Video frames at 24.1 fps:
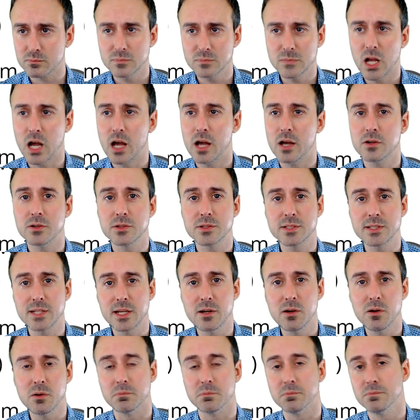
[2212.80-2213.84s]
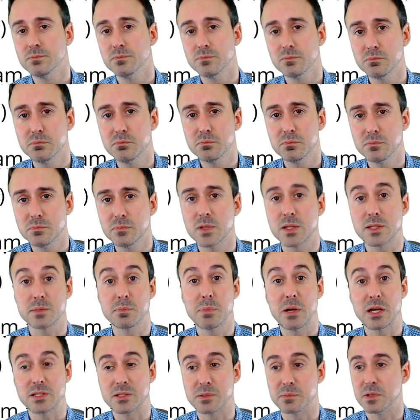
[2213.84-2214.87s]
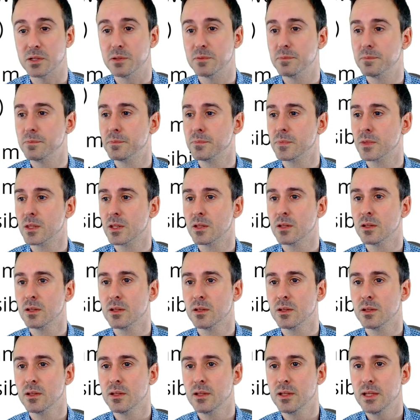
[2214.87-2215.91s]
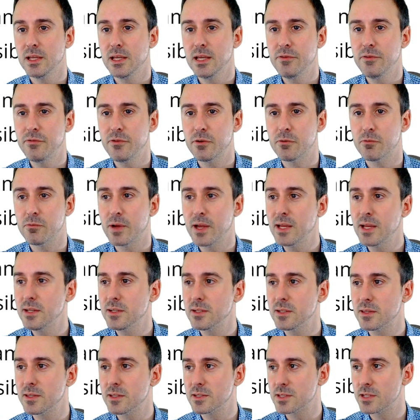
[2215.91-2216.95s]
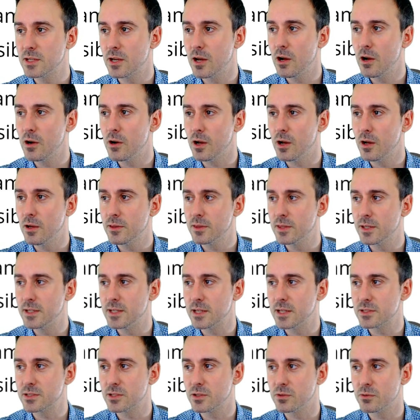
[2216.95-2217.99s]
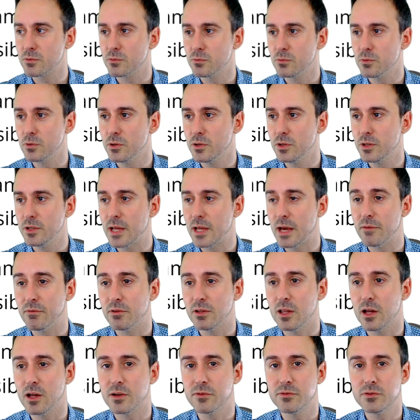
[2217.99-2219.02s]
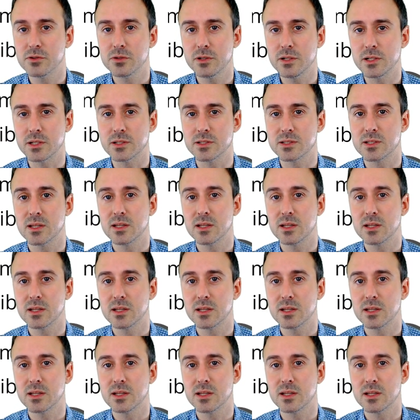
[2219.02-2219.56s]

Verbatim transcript: I'll stay home. That's possible. If it rained in the Sahara, the desert would have a lot of trees.